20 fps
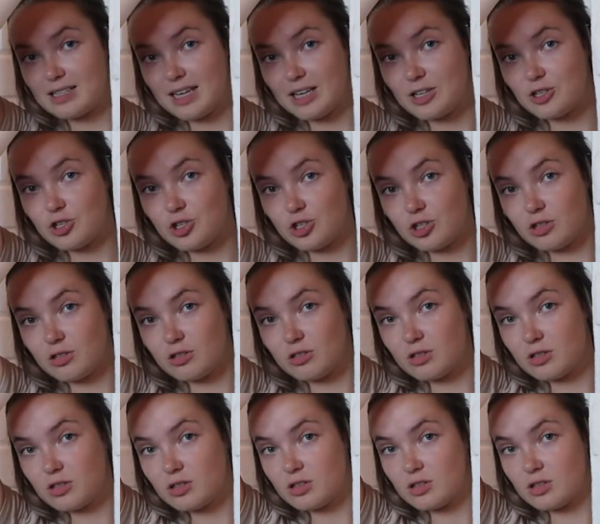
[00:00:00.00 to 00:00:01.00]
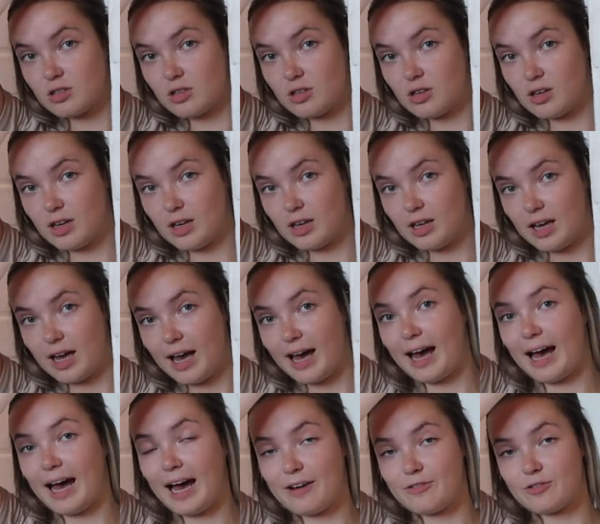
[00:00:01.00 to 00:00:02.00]
essentials.
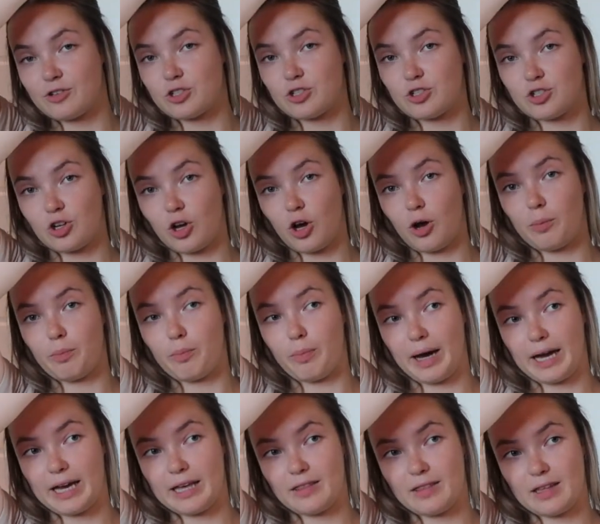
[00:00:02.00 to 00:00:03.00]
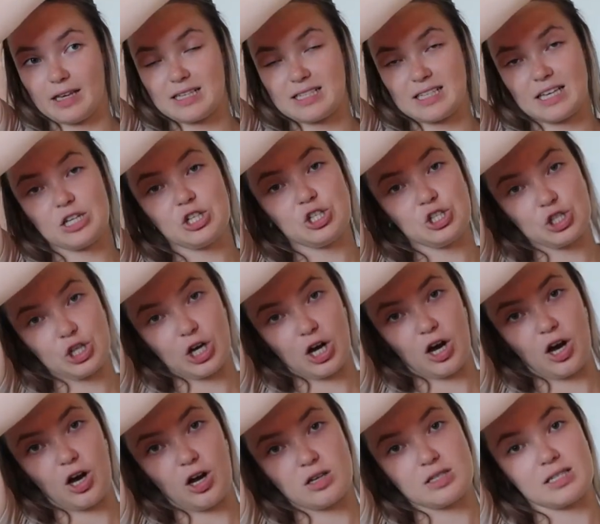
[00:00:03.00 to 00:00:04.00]
I have to stop buying things like
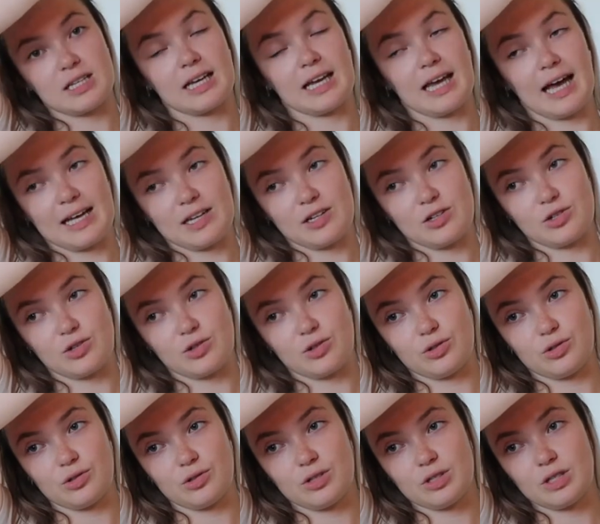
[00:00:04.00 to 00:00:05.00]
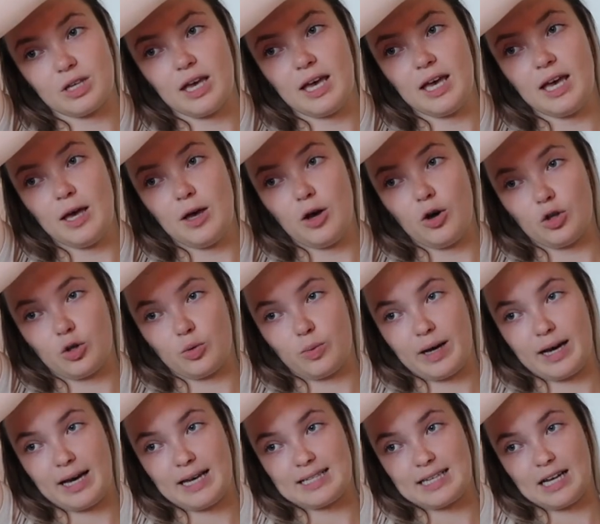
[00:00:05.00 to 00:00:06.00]
jars and candles,
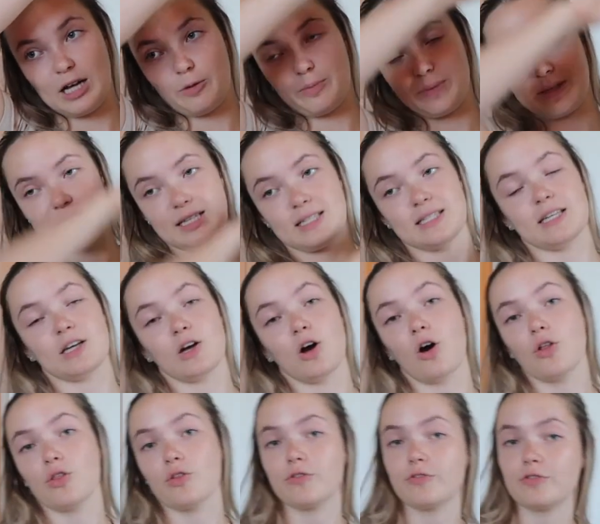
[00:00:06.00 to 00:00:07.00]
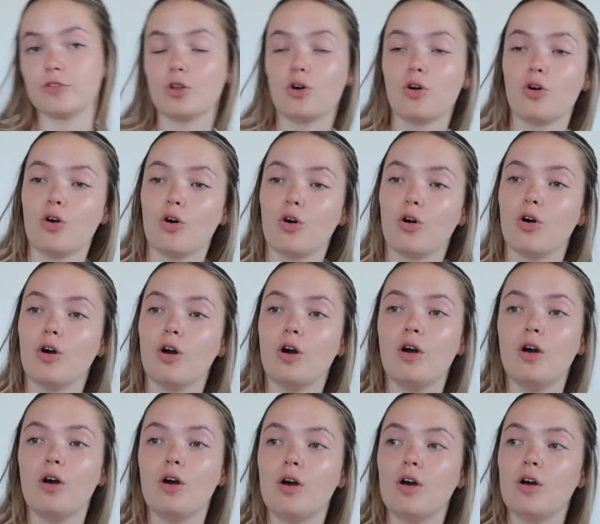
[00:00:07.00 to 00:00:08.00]
otherwise I'll be sitting on the floor
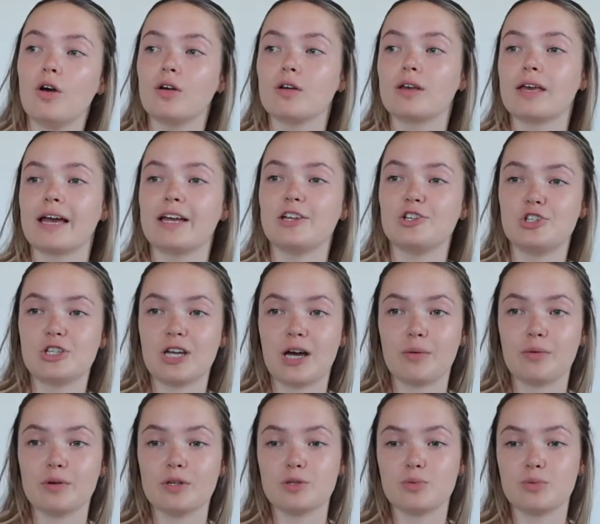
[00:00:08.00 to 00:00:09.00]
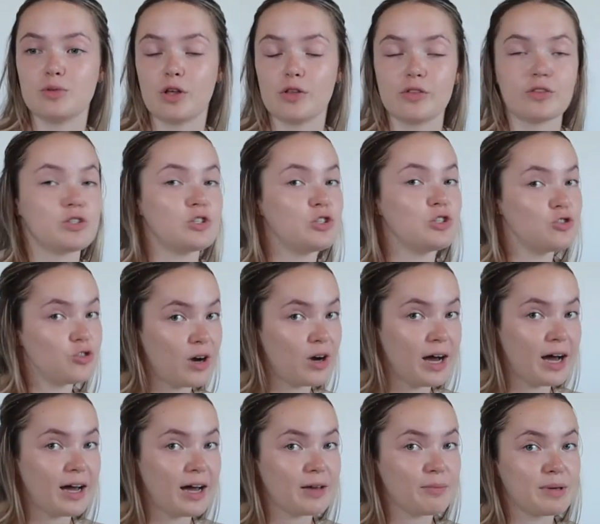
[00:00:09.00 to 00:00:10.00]
getting showers with nothing to
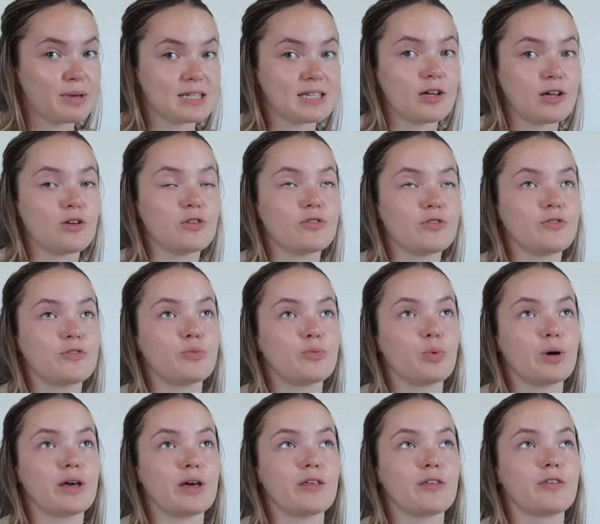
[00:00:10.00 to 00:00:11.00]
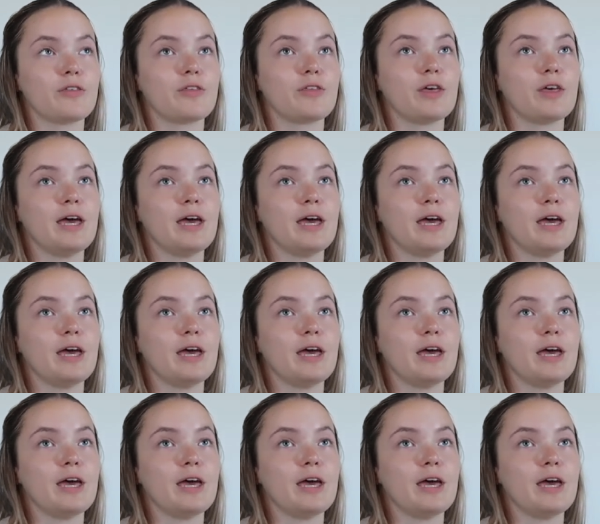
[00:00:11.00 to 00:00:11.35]
dry myself with